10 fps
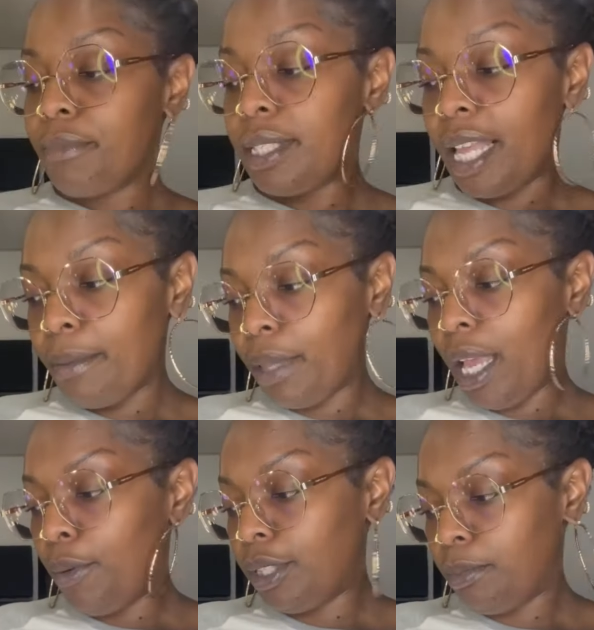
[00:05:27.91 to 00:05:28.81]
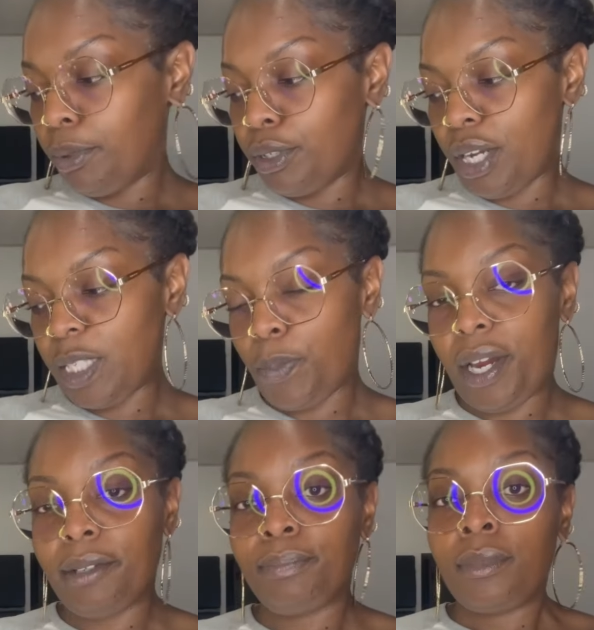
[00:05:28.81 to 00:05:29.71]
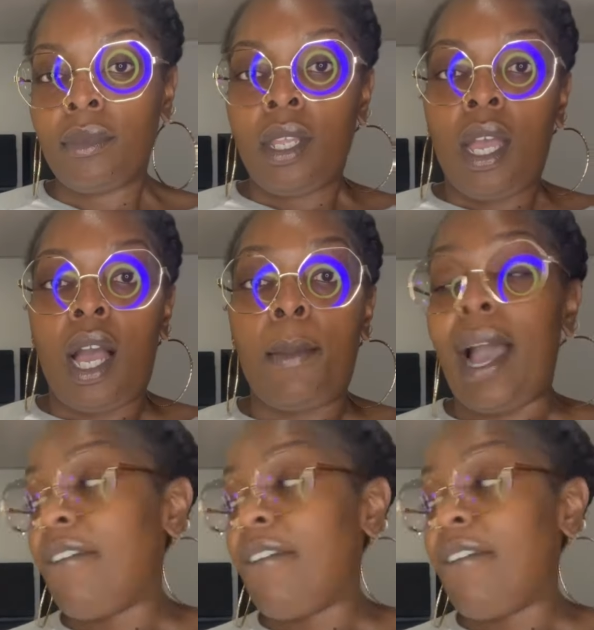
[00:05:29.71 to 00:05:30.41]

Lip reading: Same thing with the blow dry spray. I